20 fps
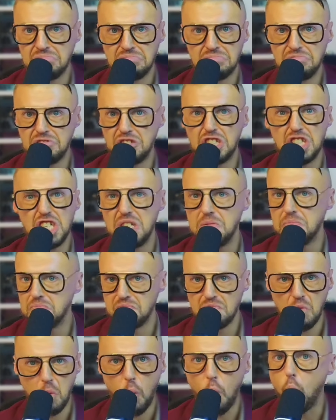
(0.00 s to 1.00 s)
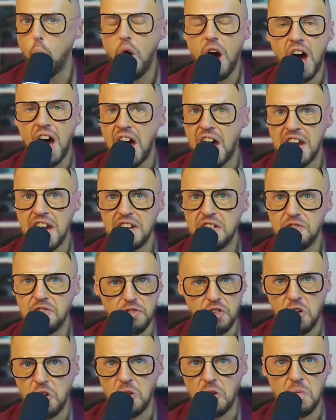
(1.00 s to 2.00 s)
cheap wine
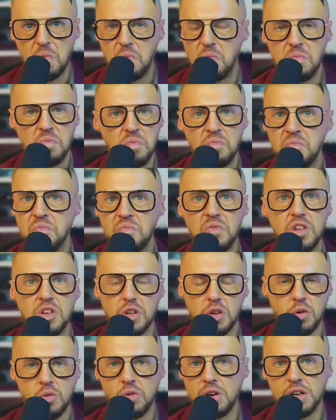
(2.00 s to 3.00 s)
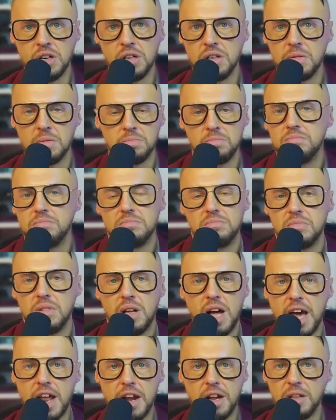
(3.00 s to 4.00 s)
from your
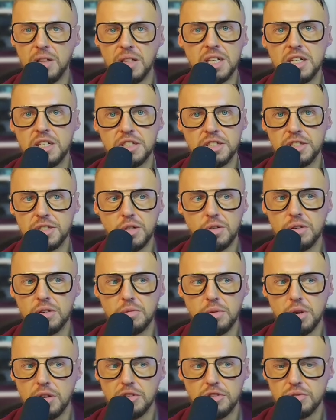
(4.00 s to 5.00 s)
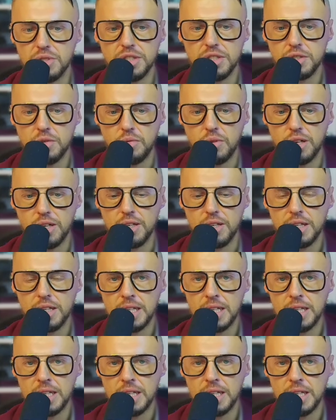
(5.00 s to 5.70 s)
I don't know liquor store, grocery store.